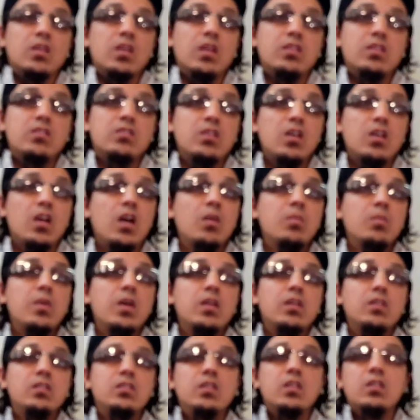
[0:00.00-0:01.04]
and
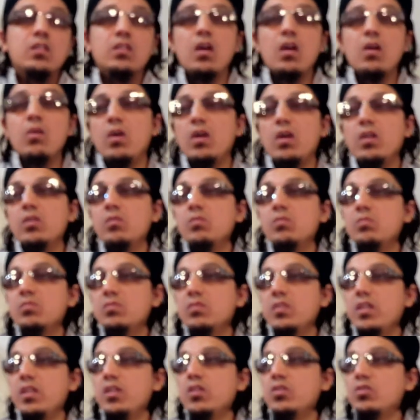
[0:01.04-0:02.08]
Sahaba radiallahu
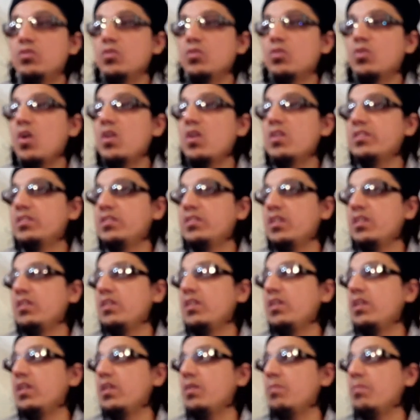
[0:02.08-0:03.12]
anhum, they used to
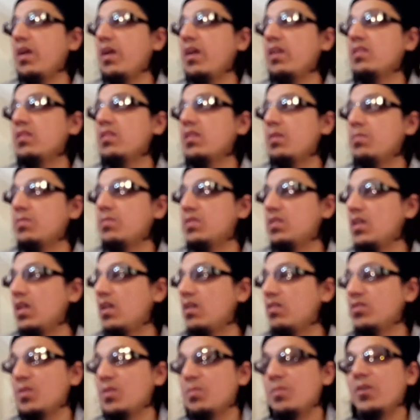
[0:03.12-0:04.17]
constantly remind
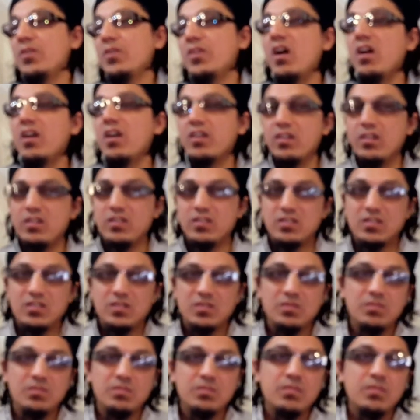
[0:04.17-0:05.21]
themselves about akhirat.
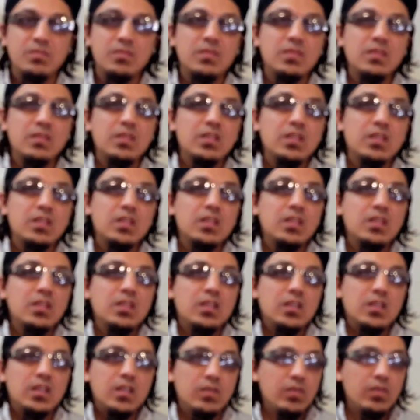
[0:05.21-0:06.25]

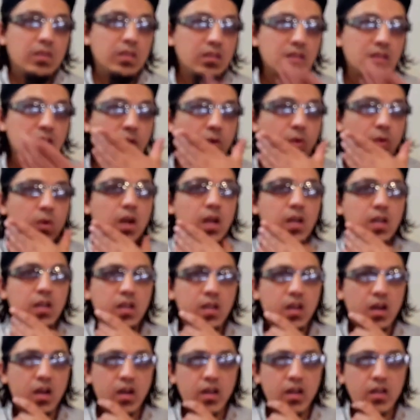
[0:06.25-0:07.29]
Even in the Quran
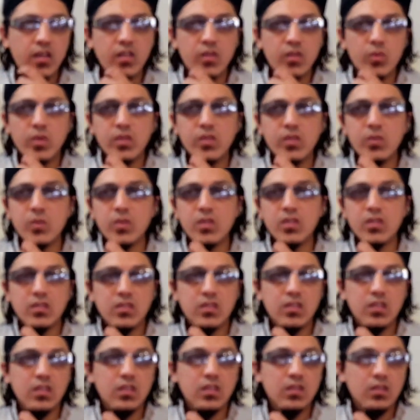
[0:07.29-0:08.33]
and ahadith, when you will
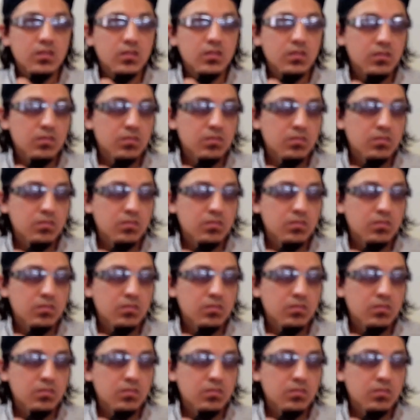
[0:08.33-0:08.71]
see